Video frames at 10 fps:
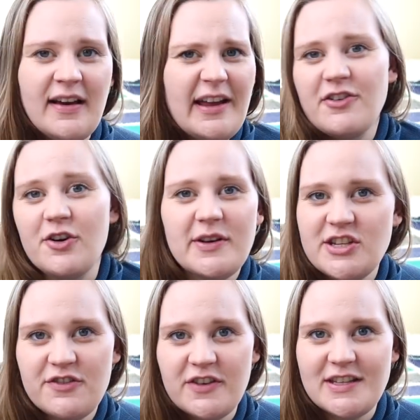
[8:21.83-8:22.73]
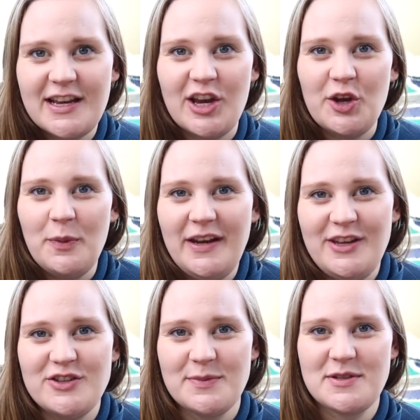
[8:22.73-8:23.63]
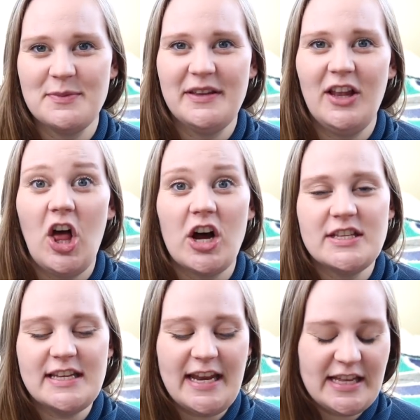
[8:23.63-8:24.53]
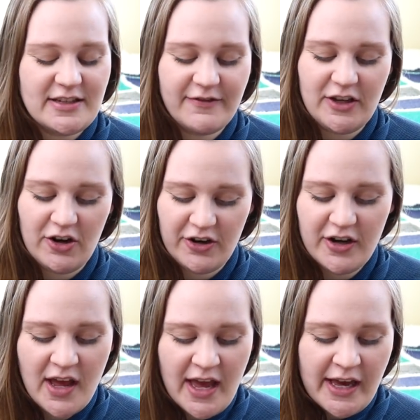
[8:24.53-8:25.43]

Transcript: I don't know, it just feels like a good way to use up some little odds and ends of yarn.